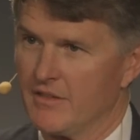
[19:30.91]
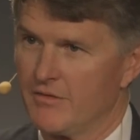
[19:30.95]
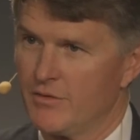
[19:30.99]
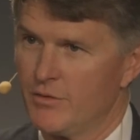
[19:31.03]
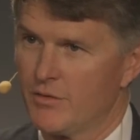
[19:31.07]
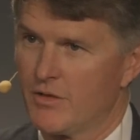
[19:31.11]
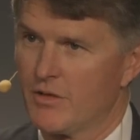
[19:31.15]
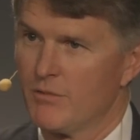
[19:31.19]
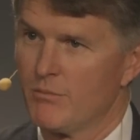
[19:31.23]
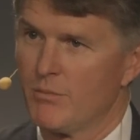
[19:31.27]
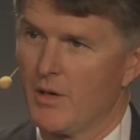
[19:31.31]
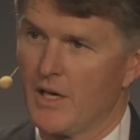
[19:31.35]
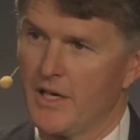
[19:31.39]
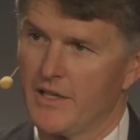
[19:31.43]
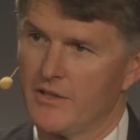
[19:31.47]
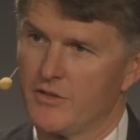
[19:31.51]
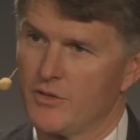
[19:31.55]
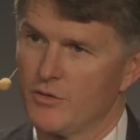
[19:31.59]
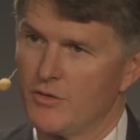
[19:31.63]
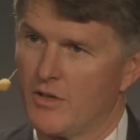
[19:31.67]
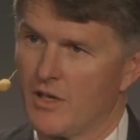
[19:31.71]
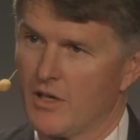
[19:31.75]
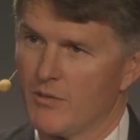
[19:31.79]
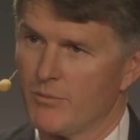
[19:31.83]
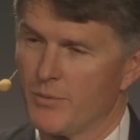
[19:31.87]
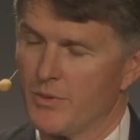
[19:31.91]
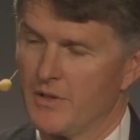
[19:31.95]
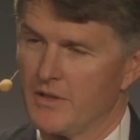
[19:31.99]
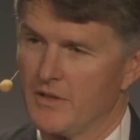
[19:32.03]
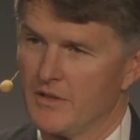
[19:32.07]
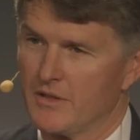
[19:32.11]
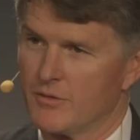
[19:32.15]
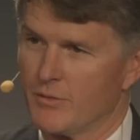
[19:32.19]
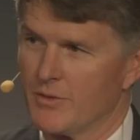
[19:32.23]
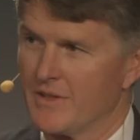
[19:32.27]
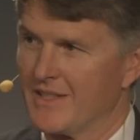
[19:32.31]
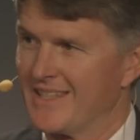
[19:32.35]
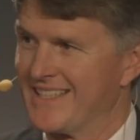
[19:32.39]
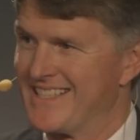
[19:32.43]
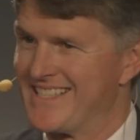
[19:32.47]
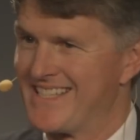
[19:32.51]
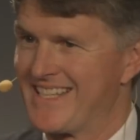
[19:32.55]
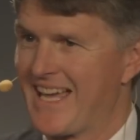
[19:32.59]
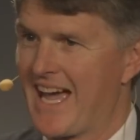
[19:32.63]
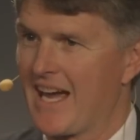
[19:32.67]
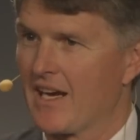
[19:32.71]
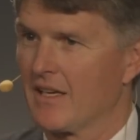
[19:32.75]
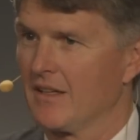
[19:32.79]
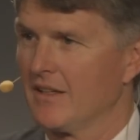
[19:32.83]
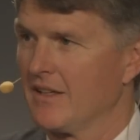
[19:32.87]
If you combine two companies with
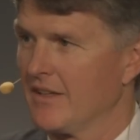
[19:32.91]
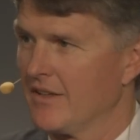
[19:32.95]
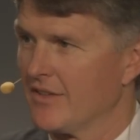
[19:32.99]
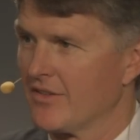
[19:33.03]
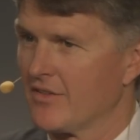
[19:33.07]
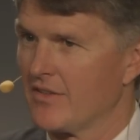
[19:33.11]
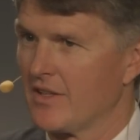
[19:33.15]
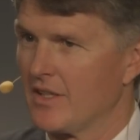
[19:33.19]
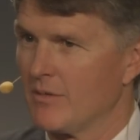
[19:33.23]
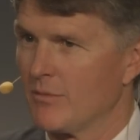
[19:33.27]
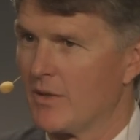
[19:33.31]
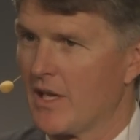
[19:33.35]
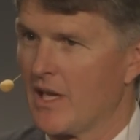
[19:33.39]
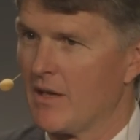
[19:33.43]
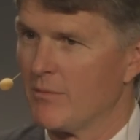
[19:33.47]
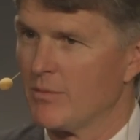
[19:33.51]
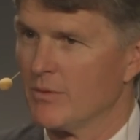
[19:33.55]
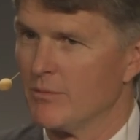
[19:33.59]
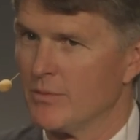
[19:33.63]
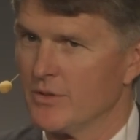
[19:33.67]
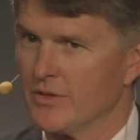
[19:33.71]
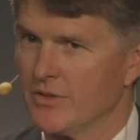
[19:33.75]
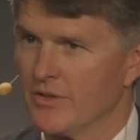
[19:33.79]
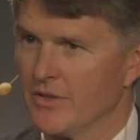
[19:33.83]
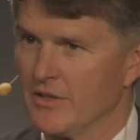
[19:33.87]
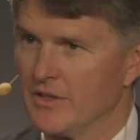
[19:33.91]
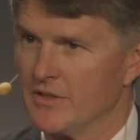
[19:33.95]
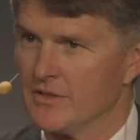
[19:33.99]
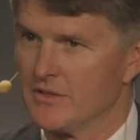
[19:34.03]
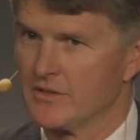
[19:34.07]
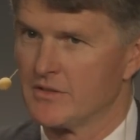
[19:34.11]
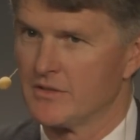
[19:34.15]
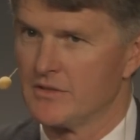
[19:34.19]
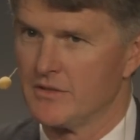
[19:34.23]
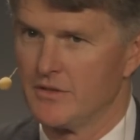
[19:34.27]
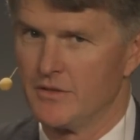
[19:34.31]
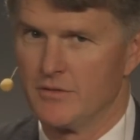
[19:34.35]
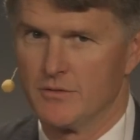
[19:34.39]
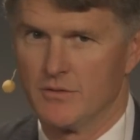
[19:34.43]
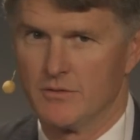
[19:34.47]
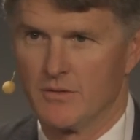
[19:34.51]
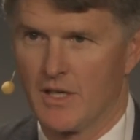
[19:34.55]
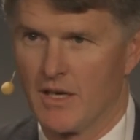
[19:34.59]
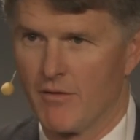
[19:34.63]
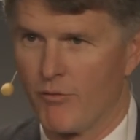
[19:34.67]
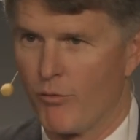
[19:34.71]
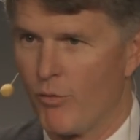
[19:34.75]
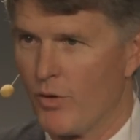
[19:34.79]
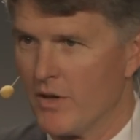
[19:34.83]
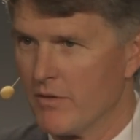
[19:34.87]
exactly the same capabilities, you
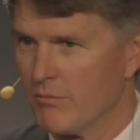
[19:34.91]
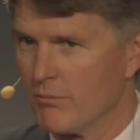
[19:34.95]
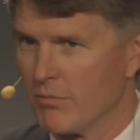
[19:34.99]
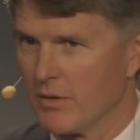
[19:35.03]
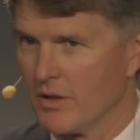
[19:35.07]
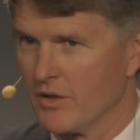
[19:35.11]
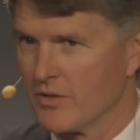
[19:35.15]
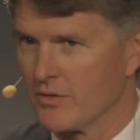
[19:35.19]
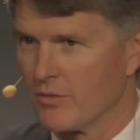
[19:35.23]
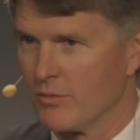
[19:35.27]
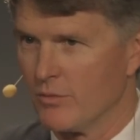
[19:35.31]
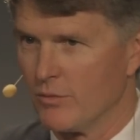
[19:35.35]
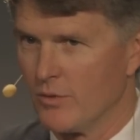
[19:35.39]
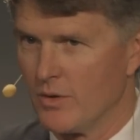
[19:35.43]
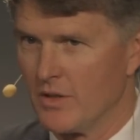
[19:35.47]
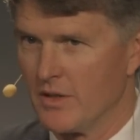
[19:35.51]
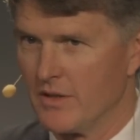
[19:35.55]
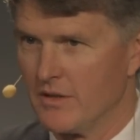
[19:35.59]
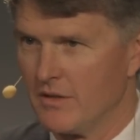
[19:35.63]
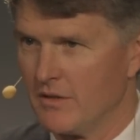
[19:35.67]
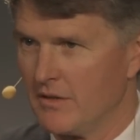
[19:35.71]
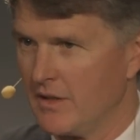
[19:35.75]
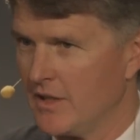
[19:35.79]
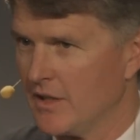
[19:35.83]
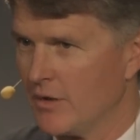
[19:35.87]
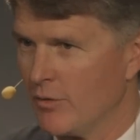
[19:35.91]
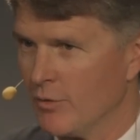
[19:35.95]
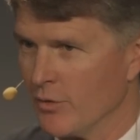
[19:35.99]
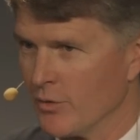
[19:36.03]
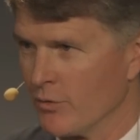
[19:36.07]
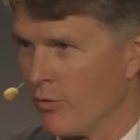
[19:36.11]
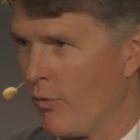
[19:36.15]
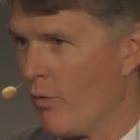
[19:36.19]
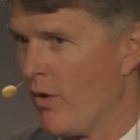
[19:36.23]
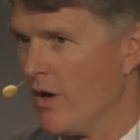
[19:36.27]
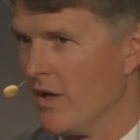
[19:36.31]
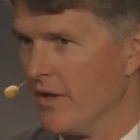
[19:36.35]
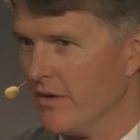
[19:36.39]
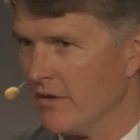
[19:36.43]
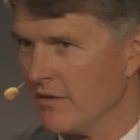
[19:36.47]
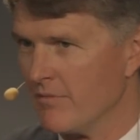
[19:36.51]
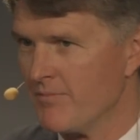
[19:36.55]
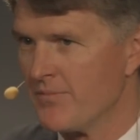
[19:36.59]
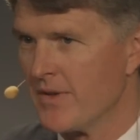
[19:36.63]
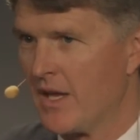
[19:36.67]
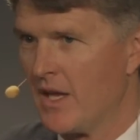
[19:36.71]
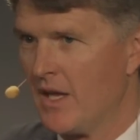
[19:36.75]
have one plus one equals one.